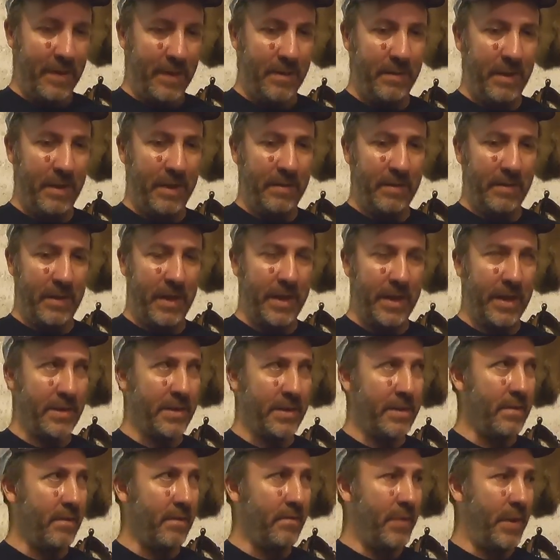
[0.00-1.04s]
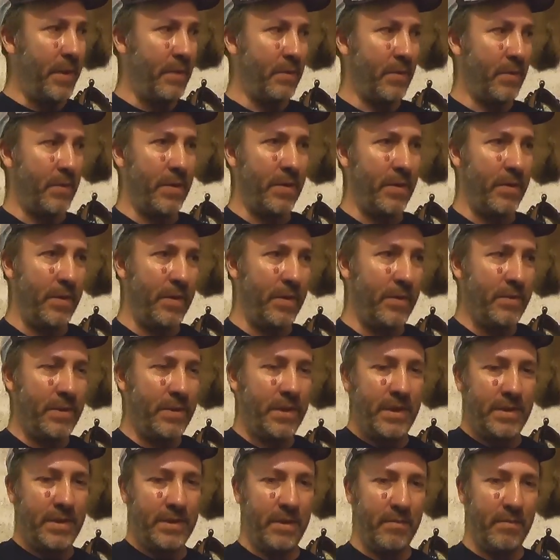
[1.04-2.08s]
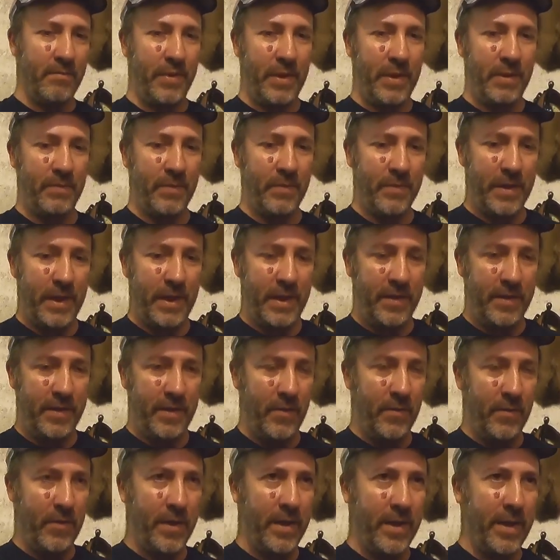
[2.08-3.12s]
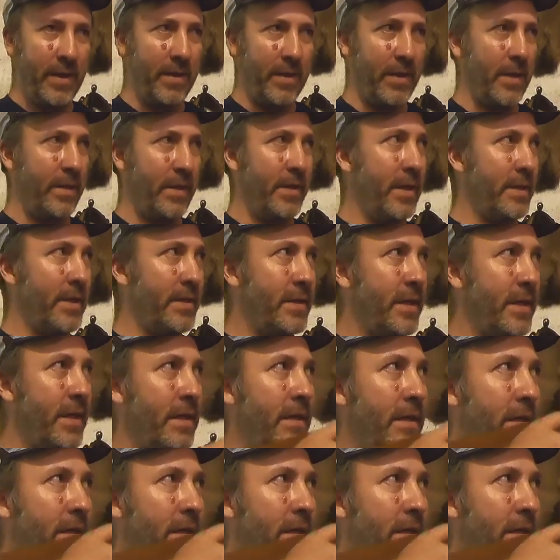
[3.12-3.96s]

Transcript: I mean, I guess some people do. You see some people, they lower it down like this.